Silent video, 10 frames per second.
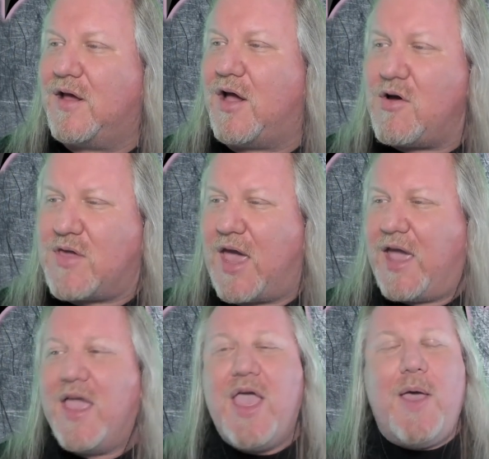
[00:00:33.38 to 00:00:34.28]

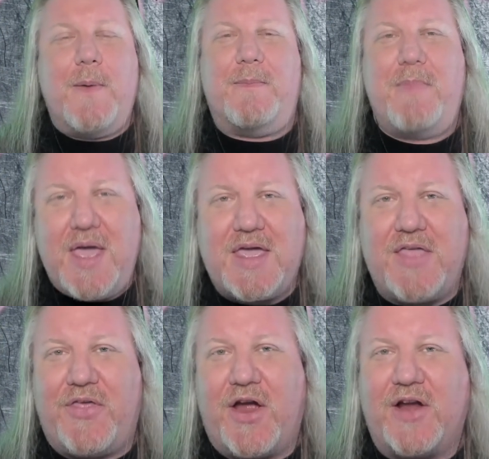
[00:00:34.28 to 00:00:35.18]
Okay,
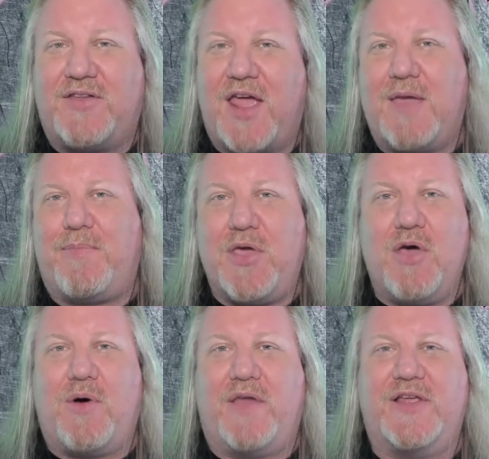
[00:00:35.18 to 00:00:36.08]
making their
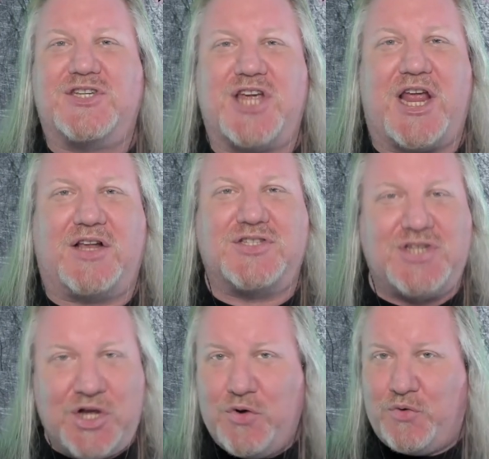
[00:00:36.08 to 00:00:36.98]
debut on the channel
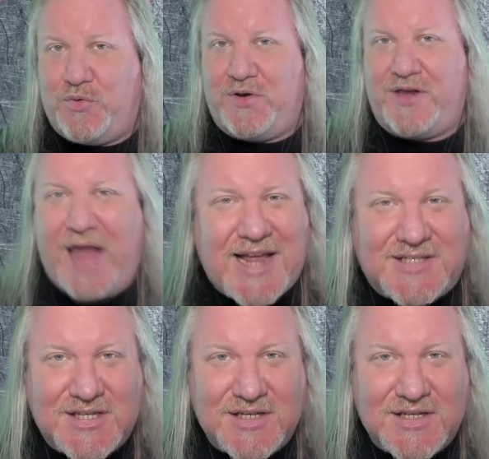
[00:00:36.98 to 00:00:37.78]
tonight!